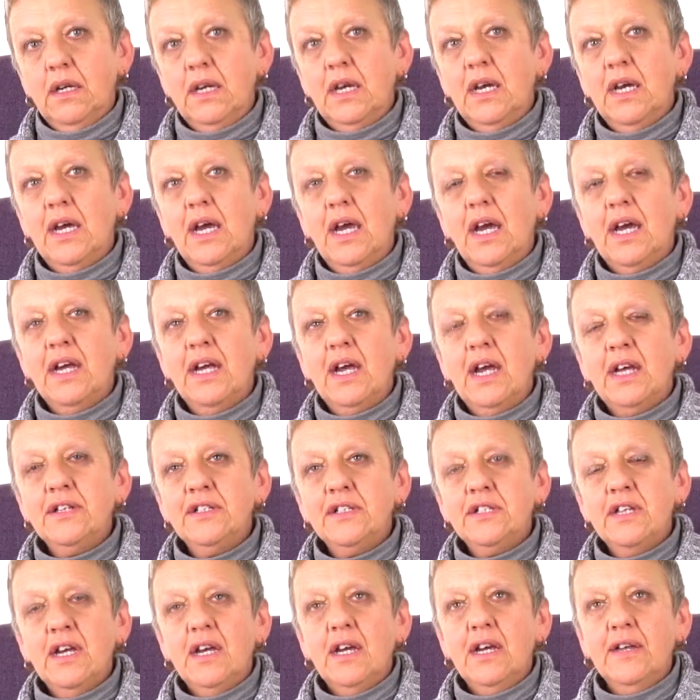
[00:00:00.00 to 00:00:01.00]

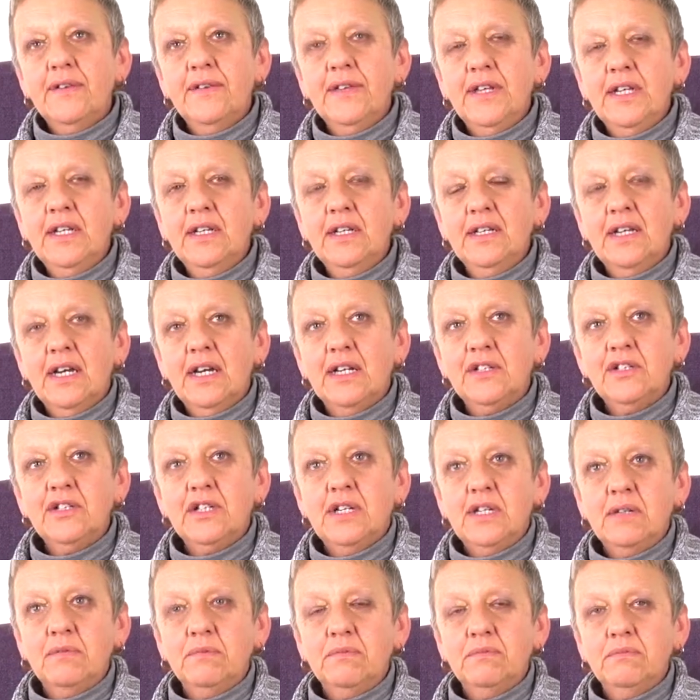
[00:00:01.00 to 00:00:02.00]
I think
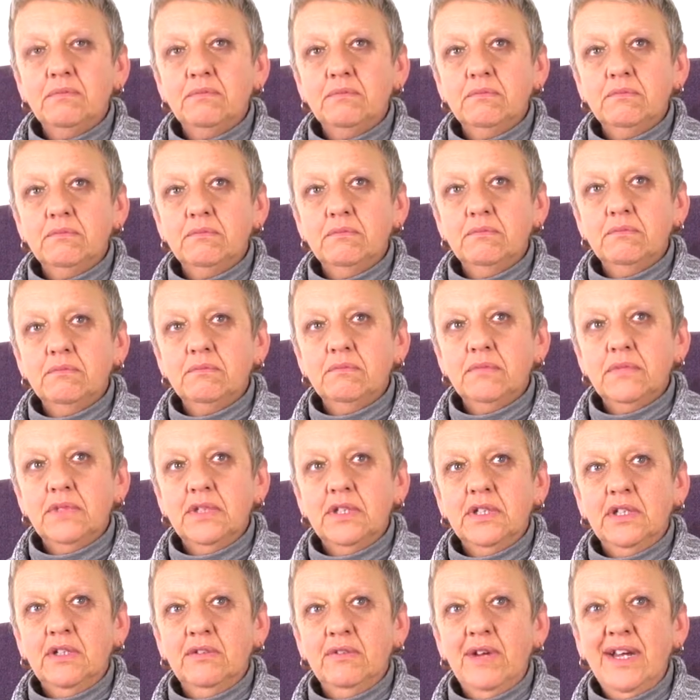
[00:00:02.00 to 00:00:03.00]
actually.
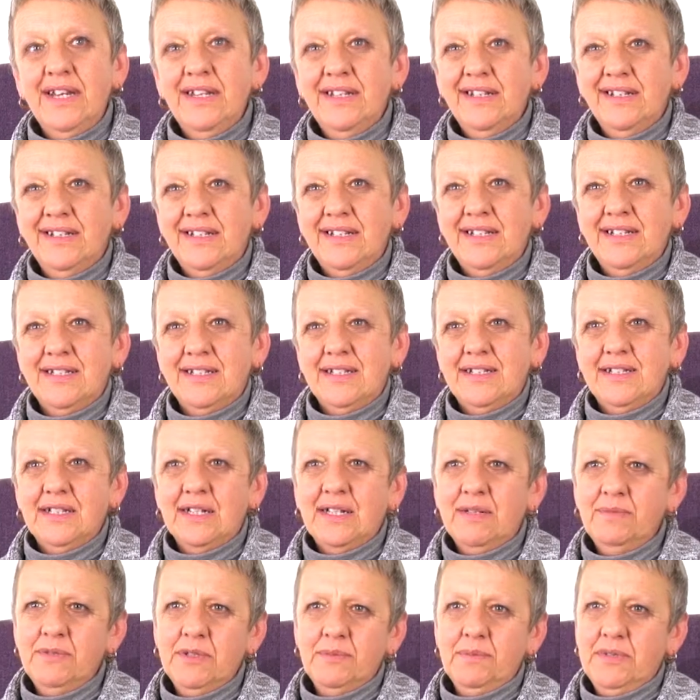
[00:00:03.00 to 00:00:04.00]
There ain't an easy
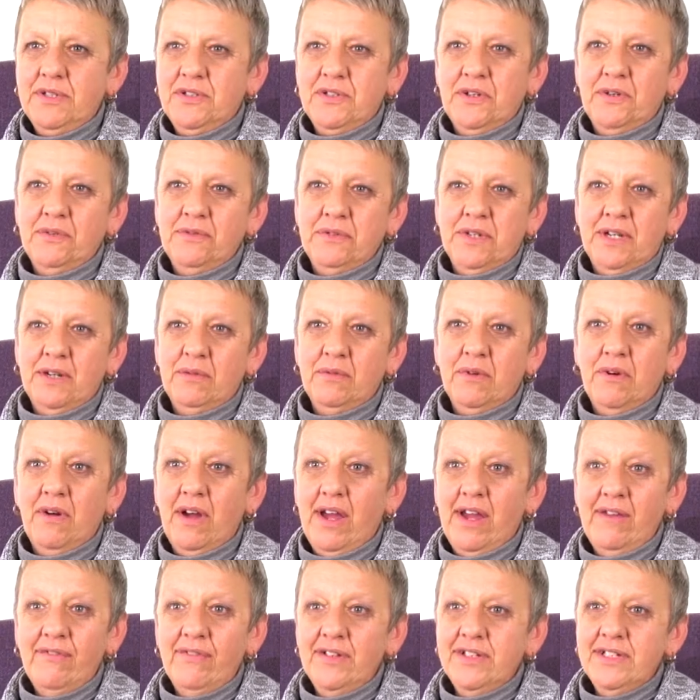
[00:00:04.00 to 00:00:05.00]
time to be told it.
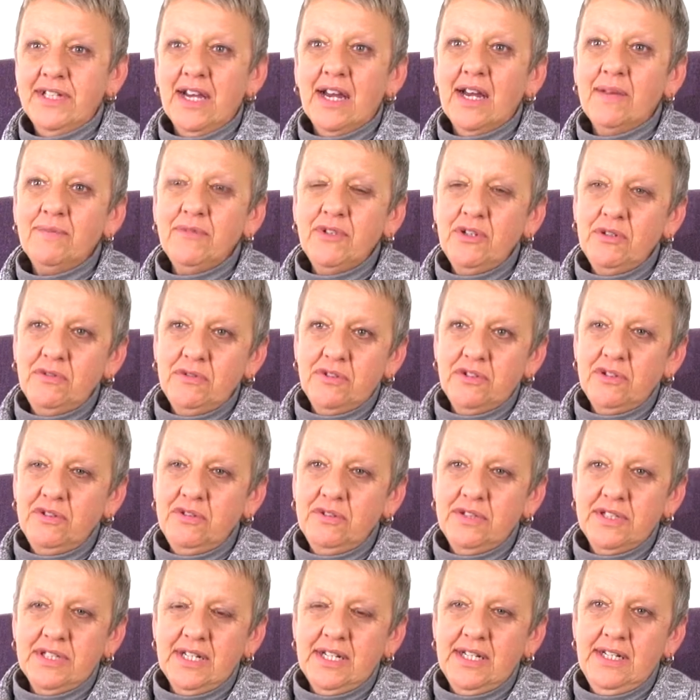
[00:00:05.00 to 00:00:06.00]
Whatever time you
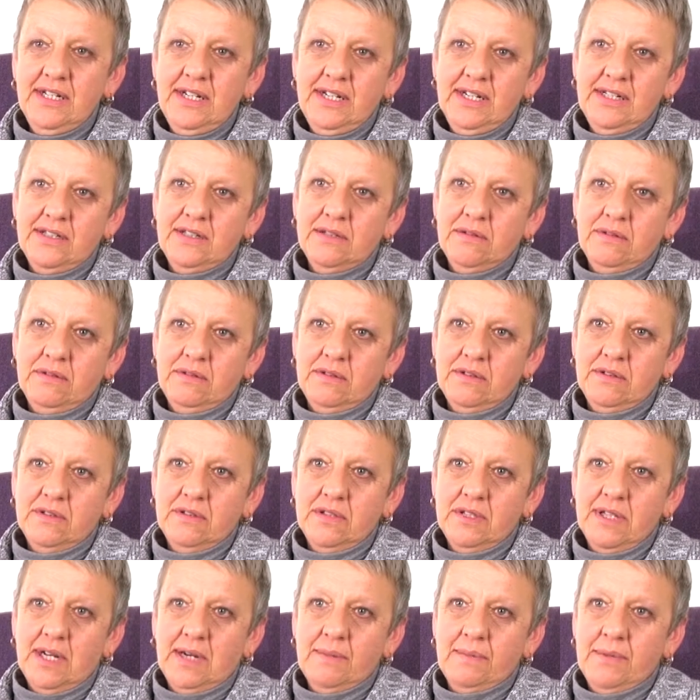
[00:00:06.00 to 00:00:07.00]
do say it
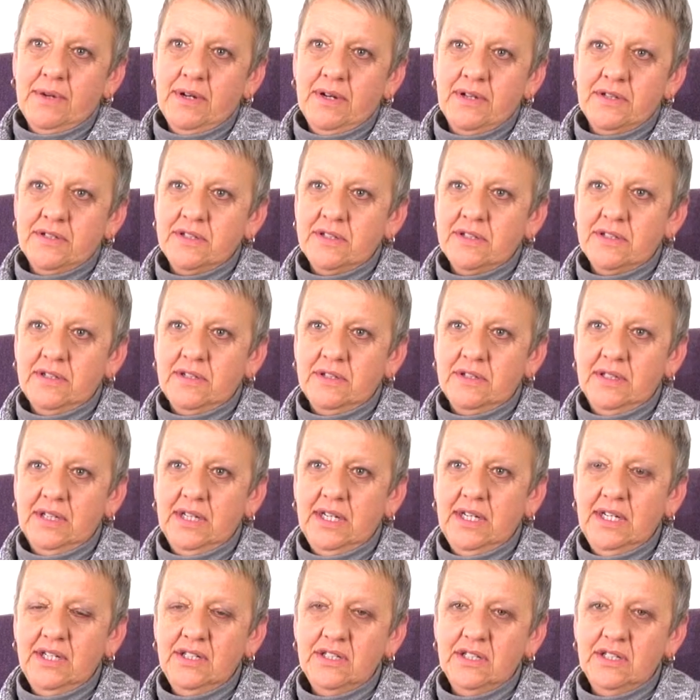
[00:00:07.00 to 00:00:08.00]
to that person,
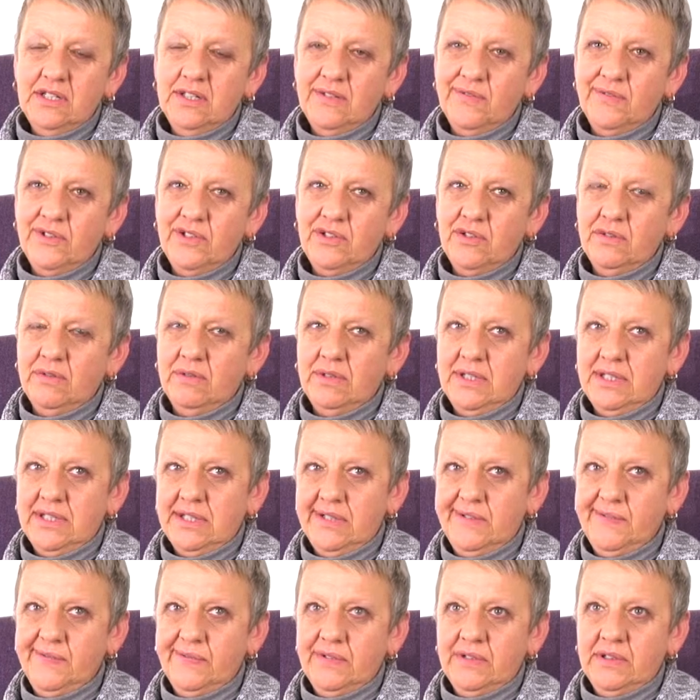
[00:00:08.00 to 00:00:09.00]
each individual is
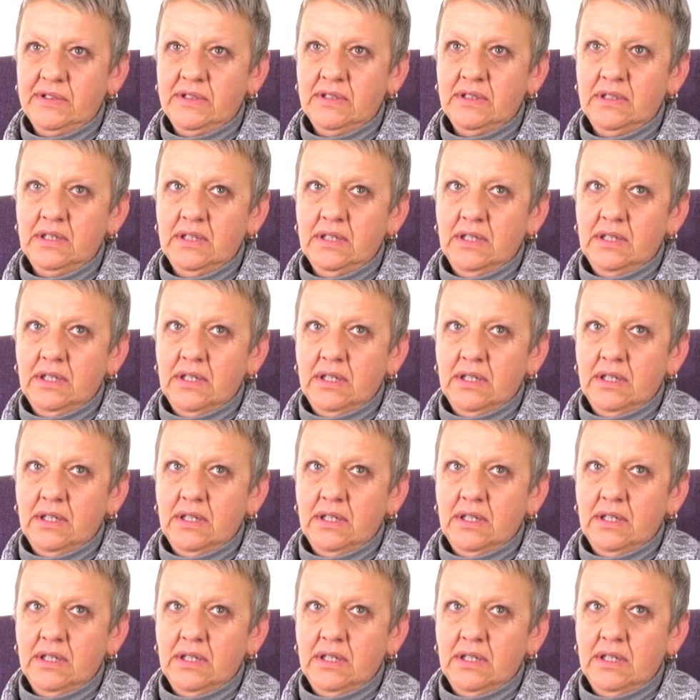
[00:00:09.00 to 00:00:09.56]
different.